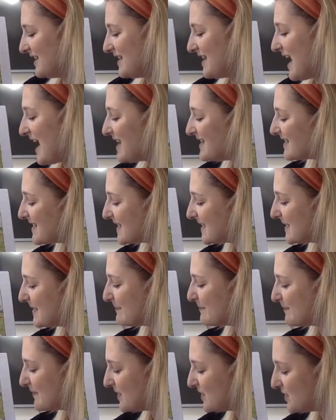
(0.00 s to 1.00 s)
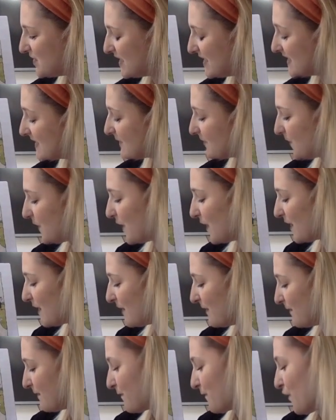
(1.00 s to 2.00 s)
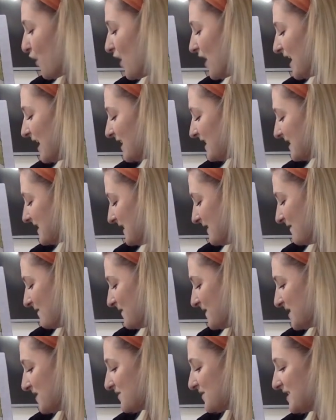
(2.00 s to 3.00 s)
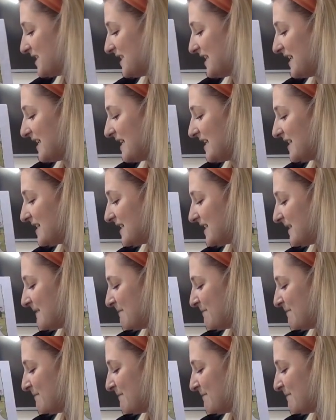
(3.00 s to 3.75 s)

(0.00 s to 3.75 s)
Yes, she's full of frolics and fiddle-dee-dees.